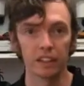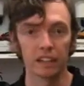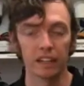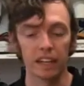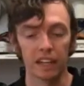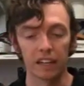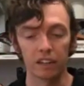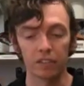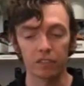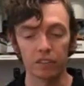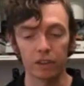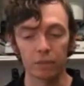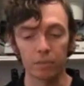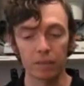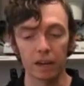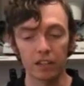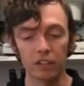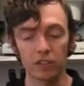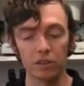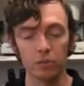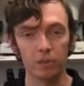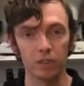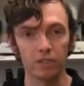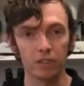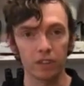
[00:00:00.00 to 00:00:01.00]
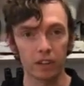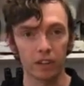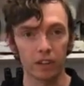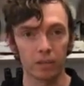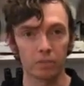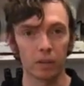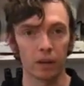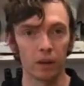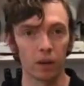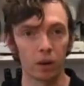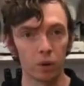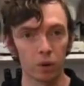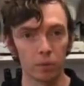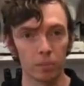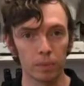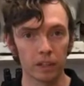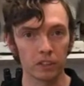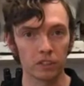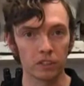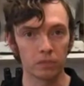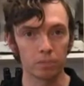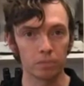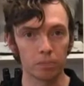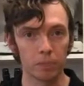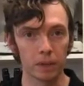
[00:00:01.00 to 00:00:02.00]
And if we imagine we've got a whole bunch
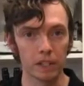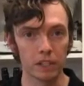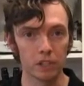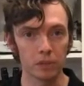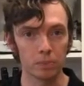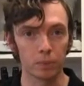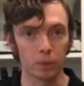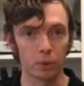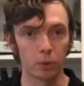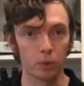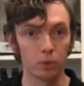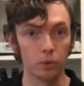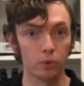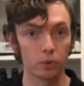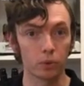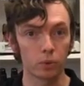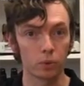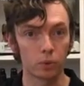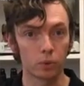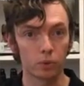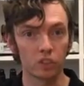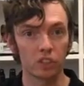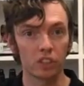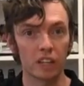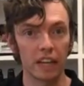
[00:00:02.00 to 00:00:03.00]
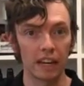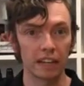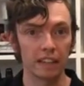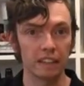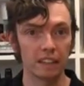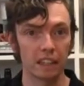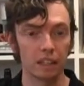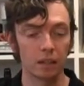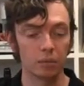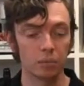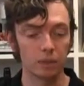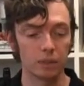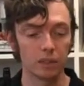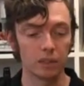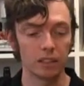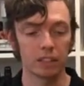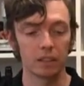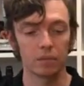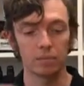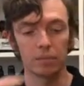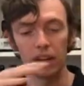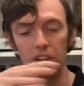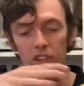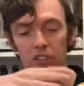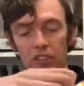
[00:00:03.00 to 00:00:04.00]
of beach balls all stacked up, you can
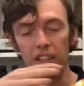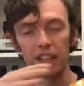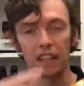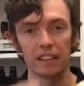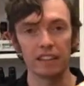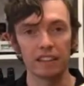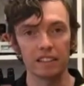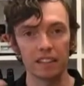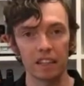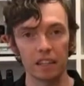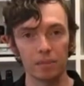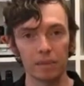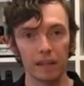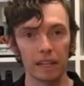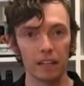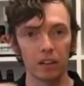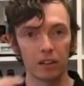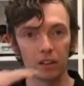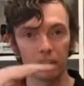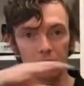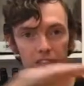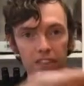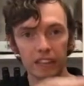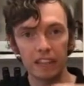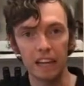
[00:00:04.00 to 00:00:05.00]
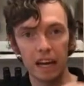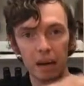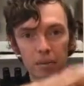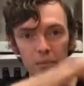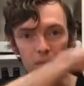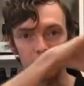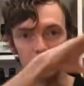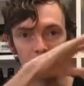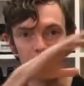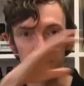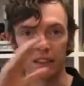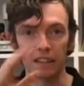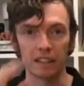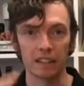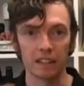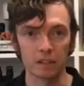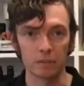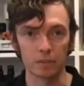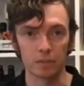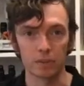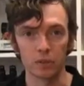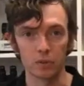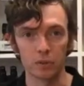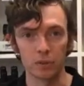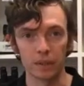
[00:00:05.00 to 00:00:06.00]
imagine that there's going to be a lot of gaps and things
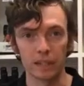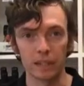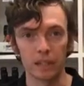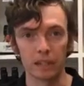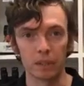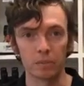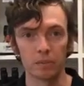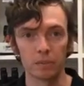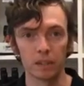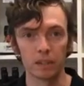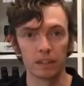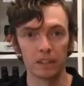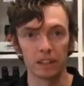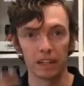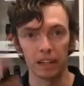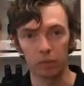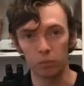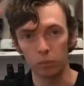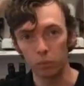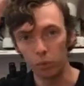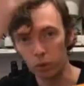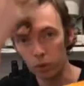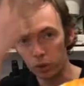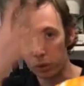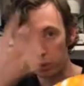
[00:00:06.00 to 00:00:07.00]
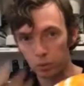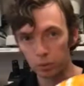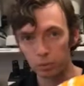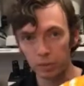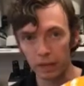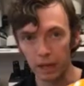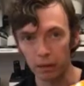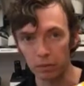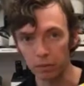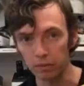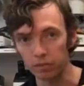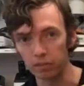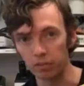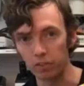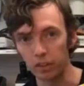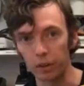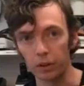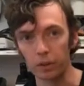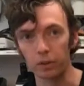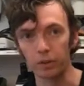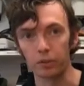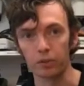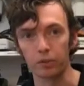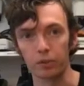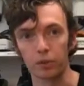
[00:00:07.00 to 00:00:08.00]
between them, and water would be able to
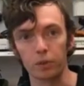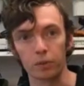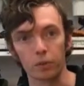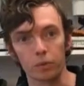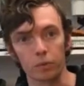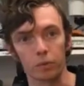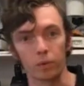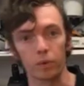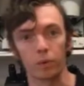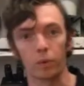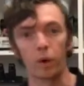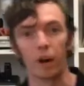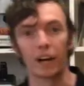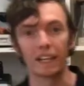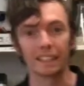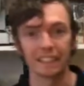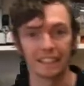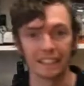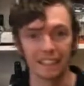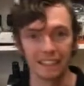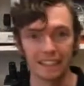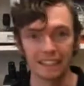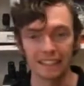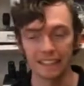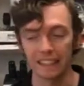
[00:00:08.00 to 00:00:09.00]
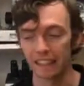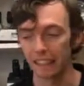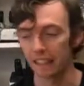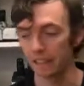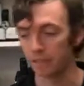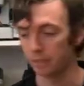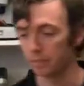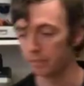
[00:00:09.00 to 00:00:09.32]
flow through quite easily.